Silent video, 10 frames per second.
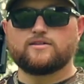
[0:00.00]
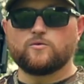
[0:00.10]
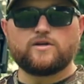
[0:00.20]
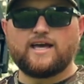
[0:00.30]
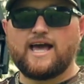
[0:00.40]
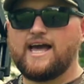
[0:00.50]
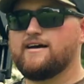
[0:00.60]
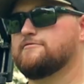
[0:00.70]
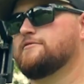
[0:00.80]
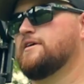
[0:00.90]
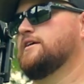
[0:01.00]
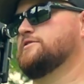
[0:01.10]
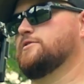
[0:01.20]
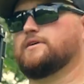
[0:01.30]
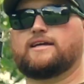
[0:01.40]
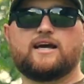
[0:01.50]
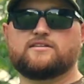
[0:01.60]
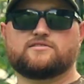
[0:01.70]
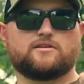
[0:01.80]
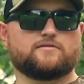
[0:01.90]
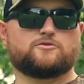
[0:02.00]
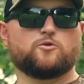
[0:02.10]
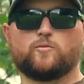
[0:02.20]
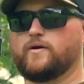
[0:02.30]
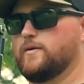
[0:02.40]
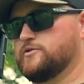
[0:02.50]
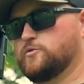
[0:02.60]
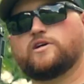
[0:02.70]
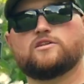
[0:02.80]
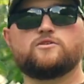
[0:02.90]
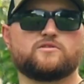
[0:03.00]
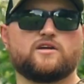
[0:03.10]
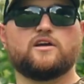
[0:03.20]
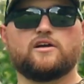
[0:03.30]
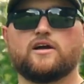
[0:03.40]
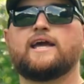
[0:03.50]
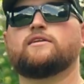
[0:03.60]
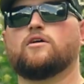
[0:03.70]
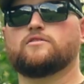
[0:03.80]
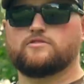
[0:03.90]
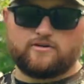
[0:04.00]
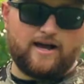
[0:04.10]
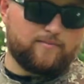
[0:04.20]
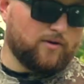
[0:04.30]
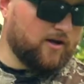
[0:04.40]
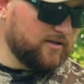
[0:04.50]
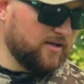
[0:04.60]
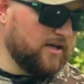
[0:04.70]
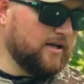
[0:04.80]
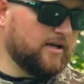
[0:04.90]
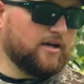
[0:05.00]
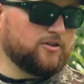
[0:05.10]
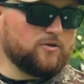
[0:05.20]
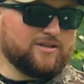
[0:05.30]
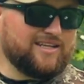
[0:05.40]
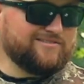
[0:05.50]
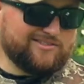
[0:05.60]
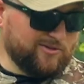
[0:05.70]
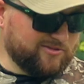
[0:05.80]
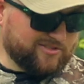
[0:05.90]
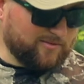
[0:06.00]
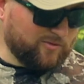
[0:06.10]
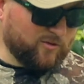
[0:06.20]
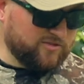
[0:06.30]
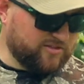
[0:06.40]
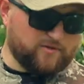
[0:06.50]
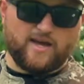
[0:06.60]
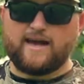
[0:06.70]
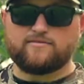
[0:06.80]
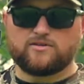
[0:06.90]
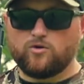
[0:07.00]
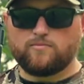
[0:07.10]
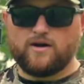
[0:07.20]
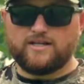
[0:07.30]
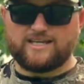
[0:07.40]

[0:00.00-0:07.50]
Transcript: that we have, so it kind of serves dual purpose. We can use it here and on the tripod. You can even use some of the ones, if you have an old muddy